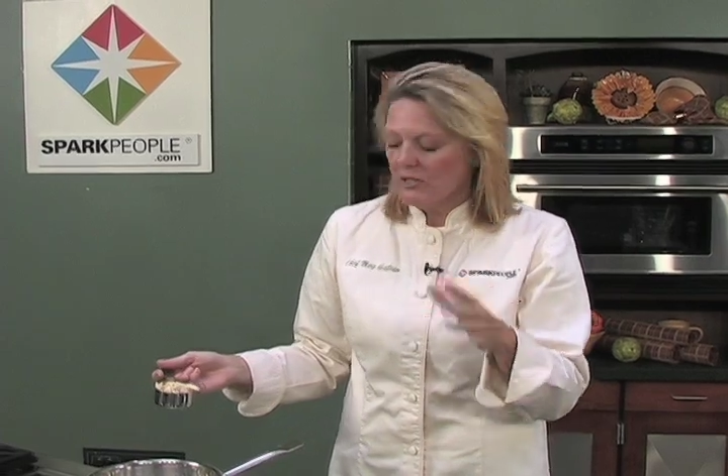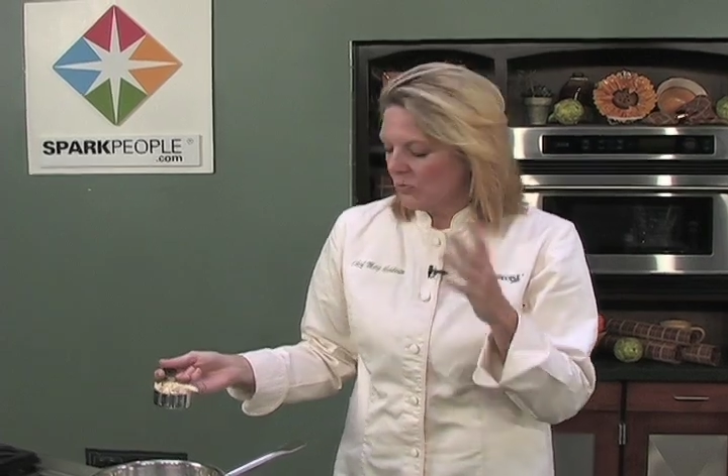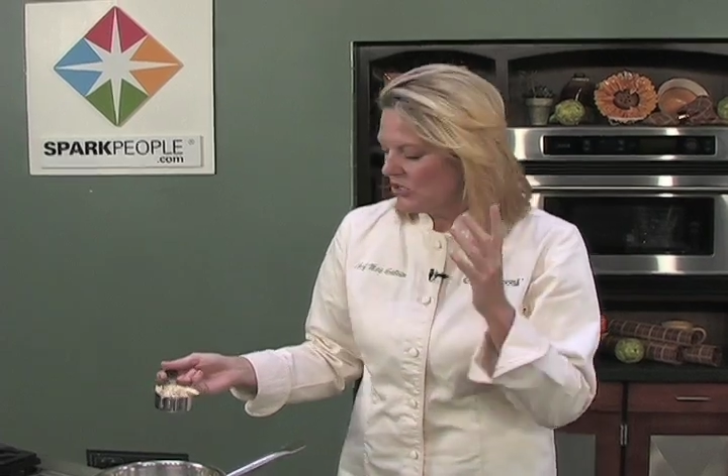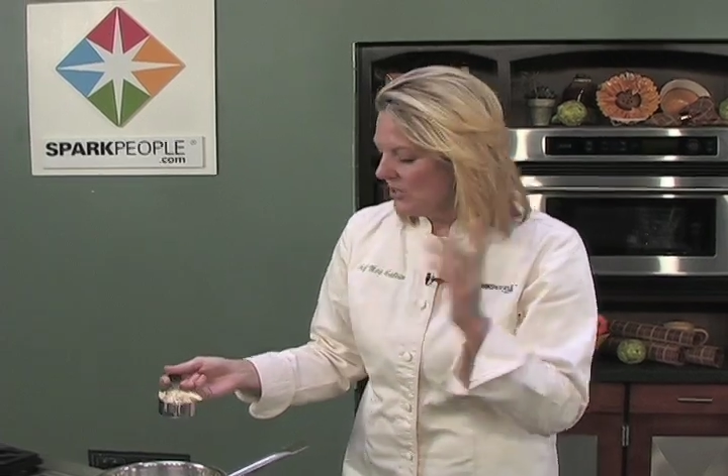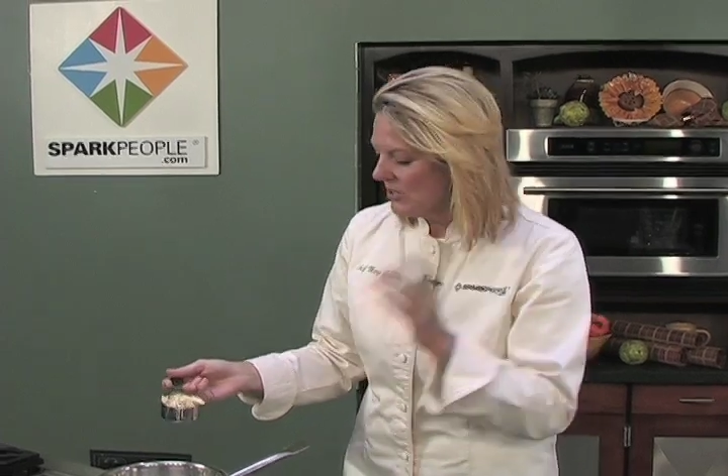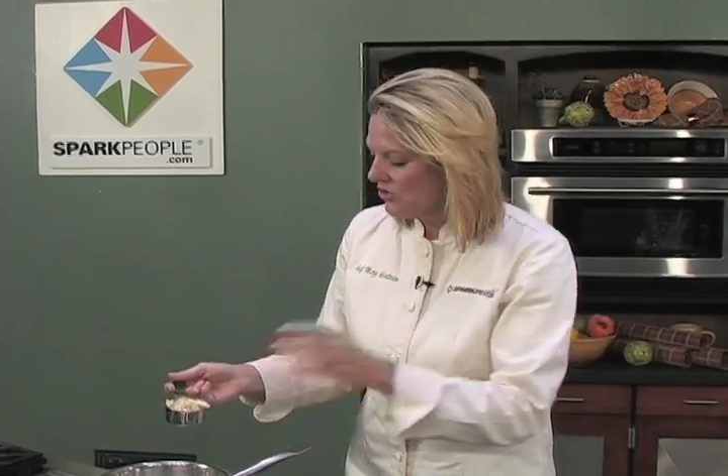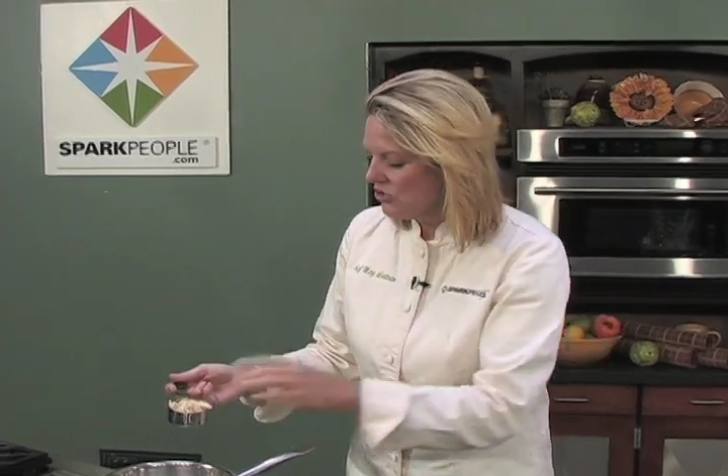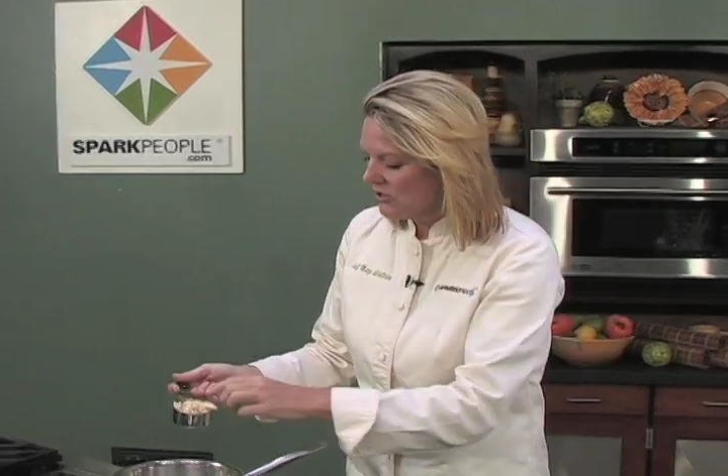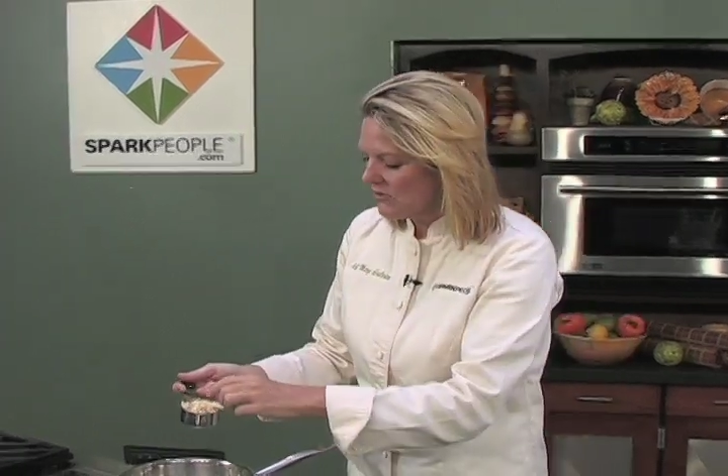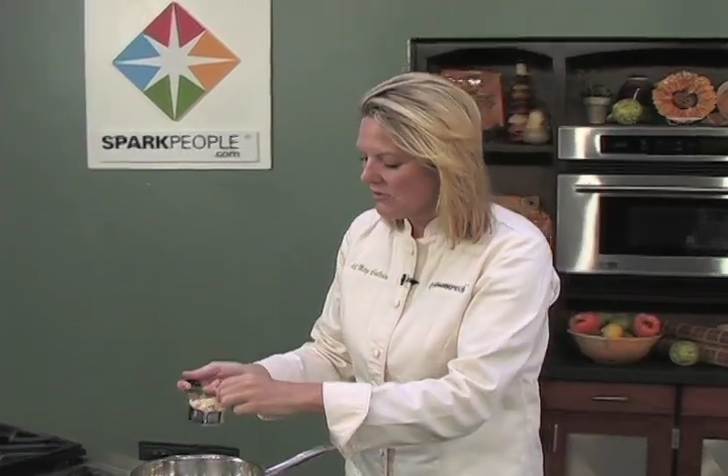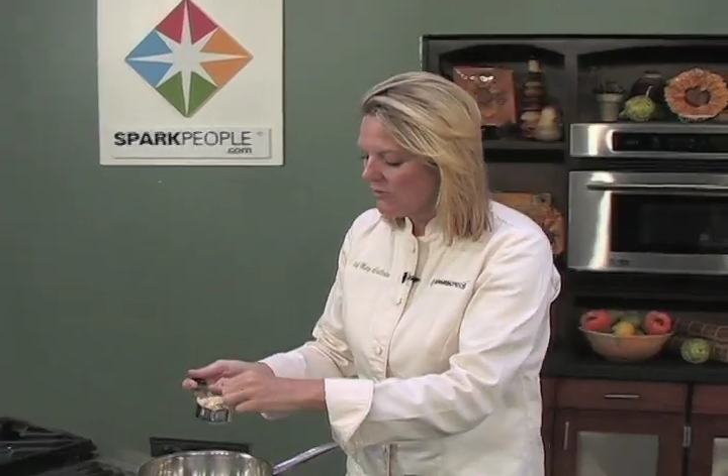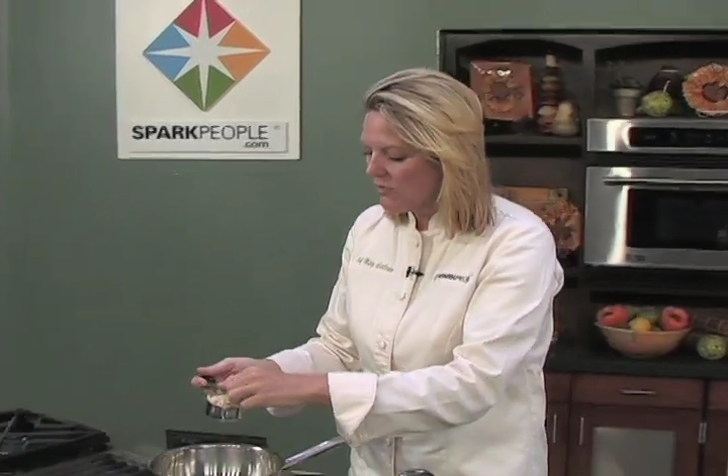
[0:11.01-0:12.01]
which is
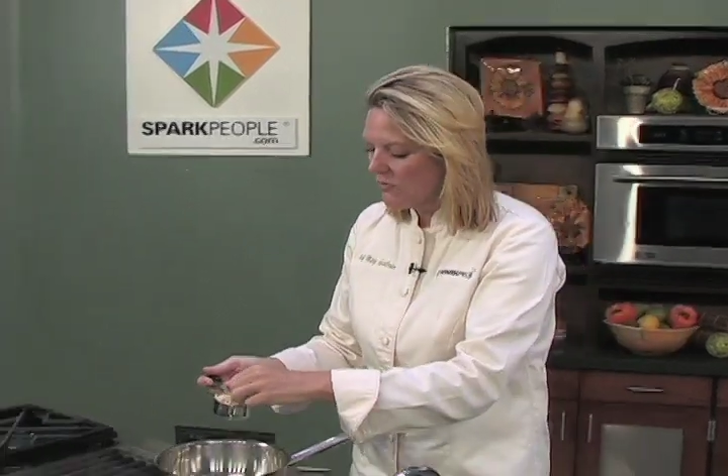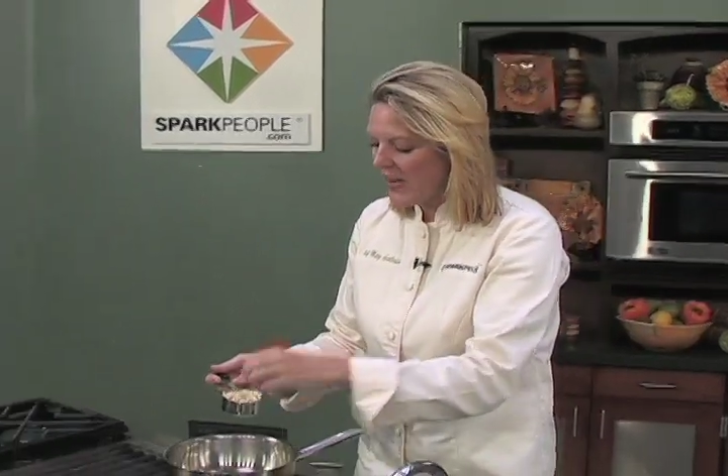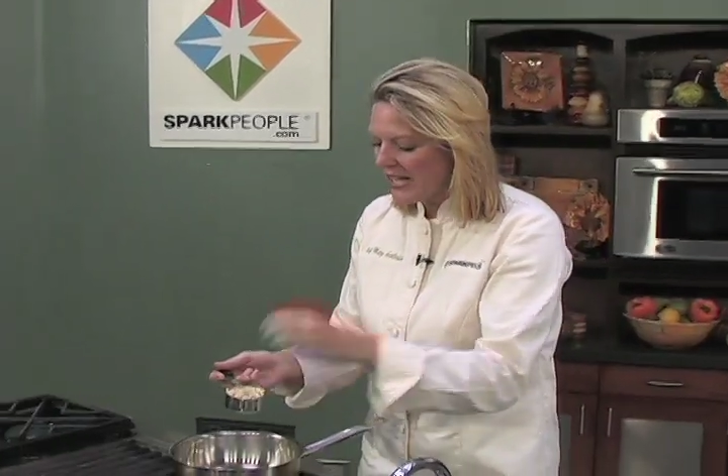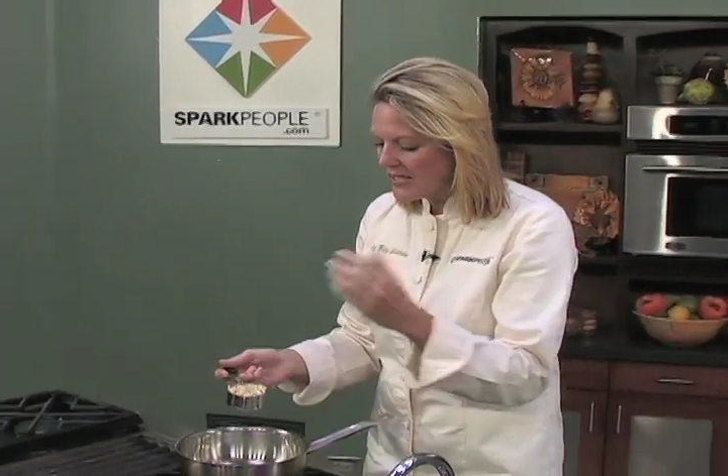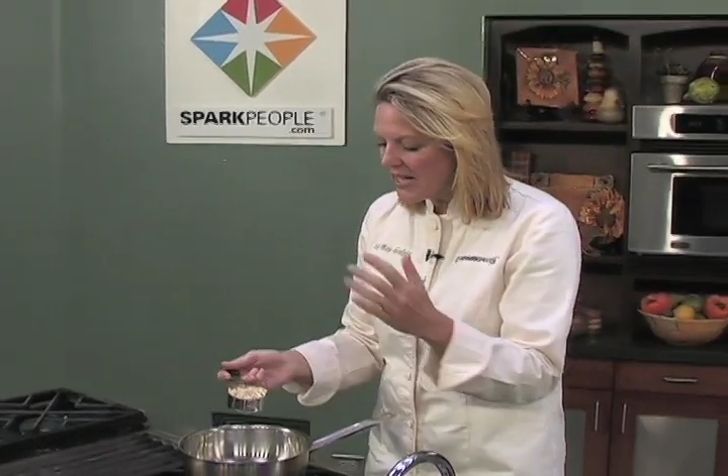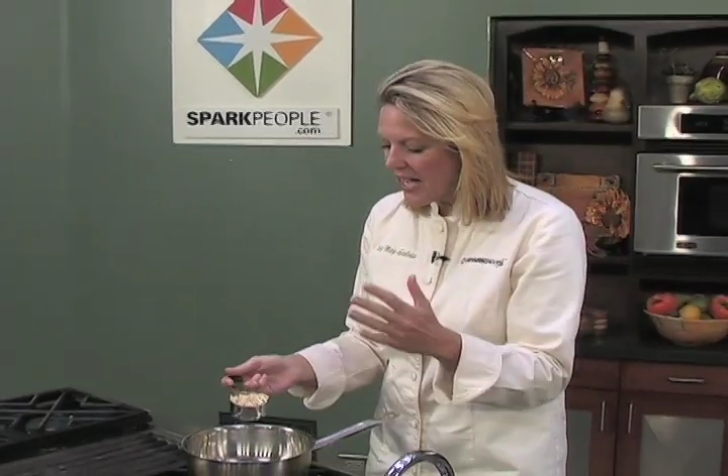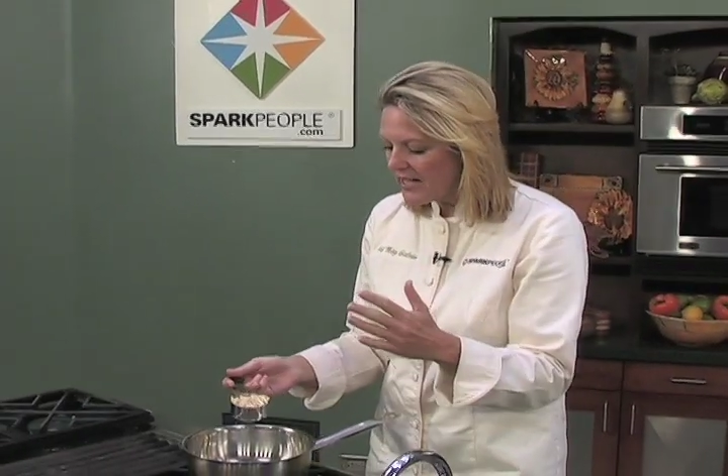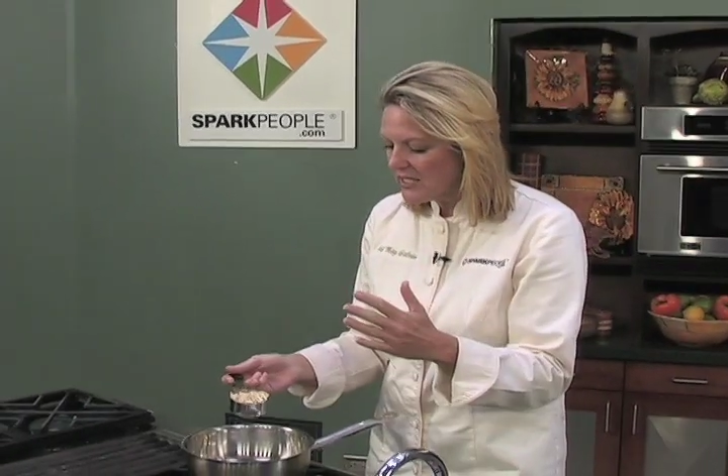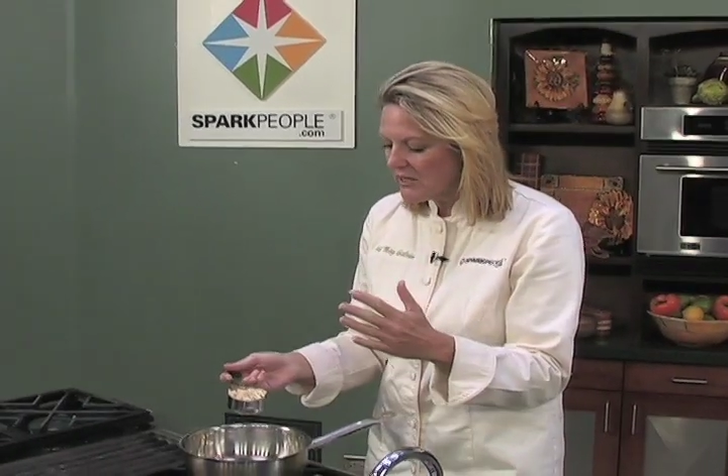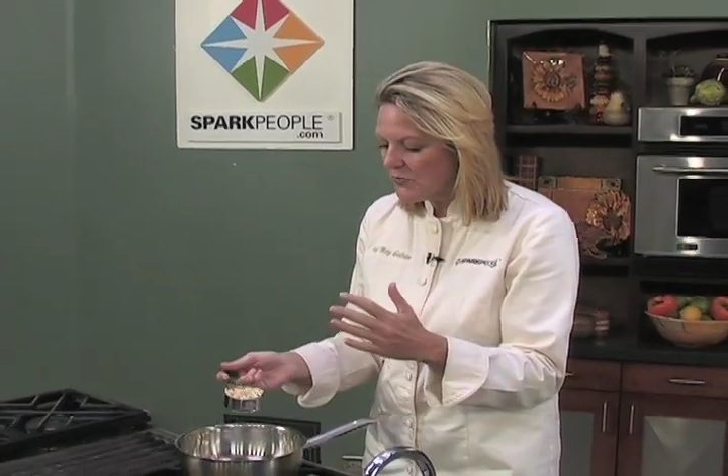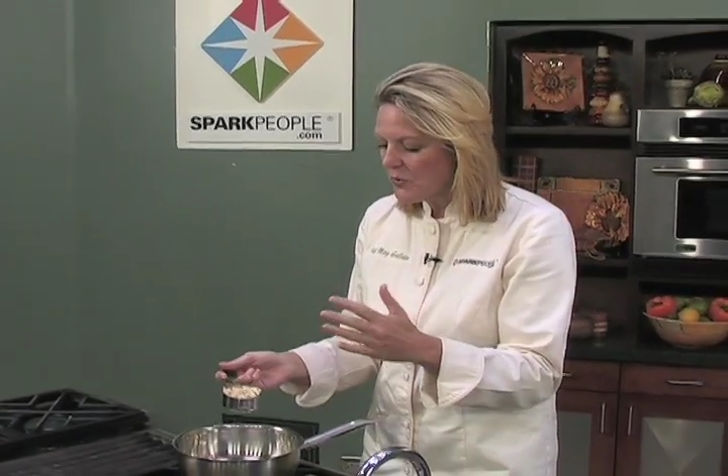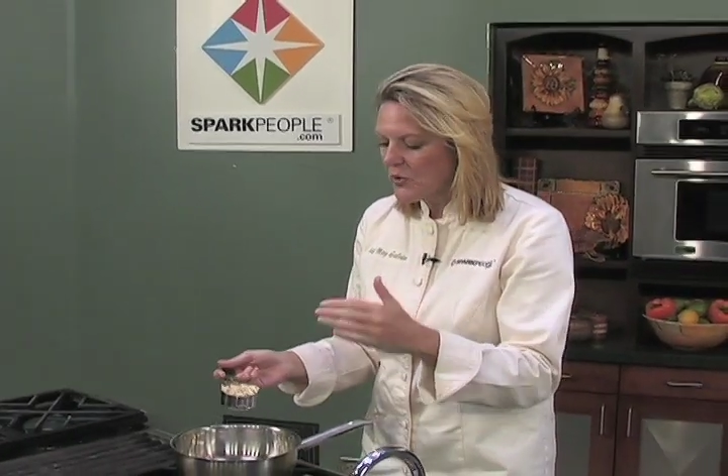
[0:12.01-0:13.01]
just
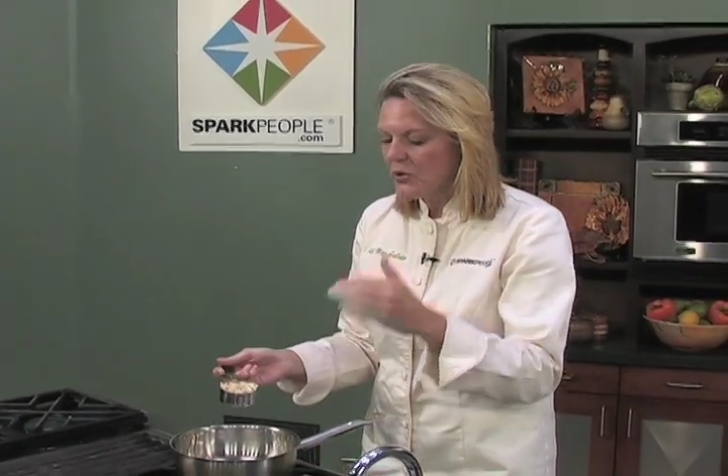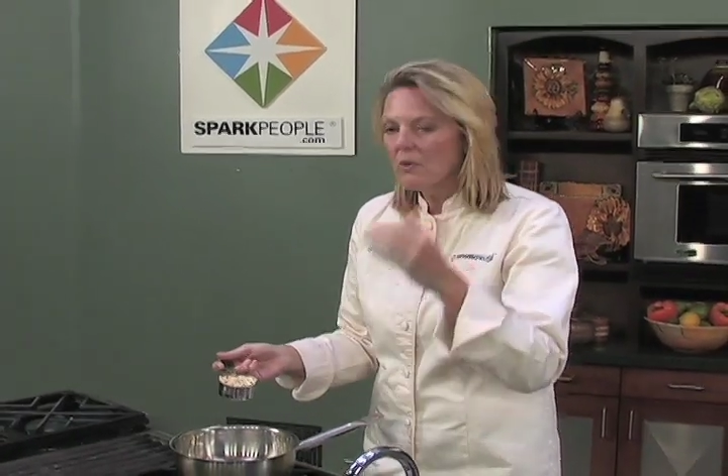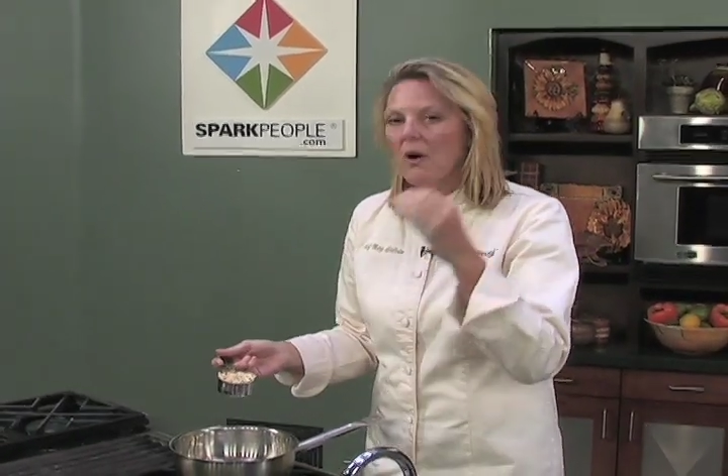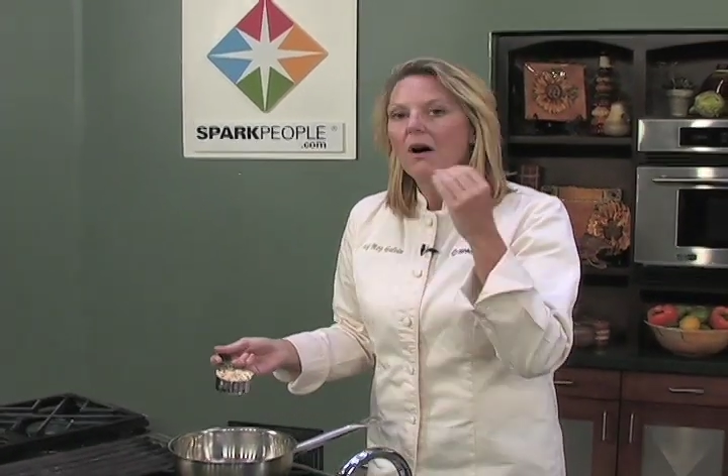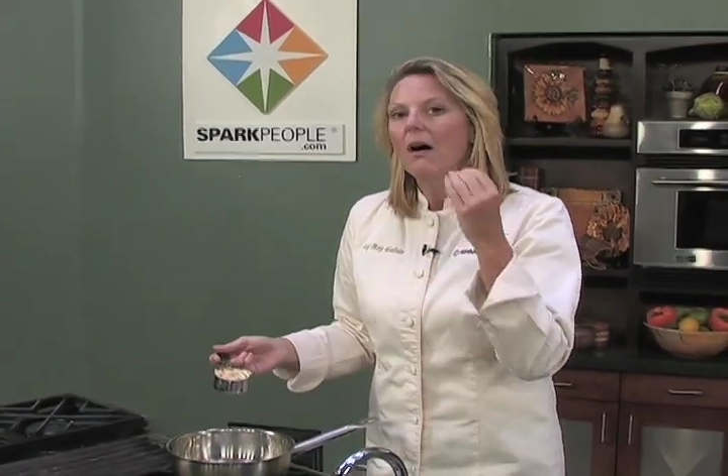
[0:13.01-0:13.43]
fantastic for you,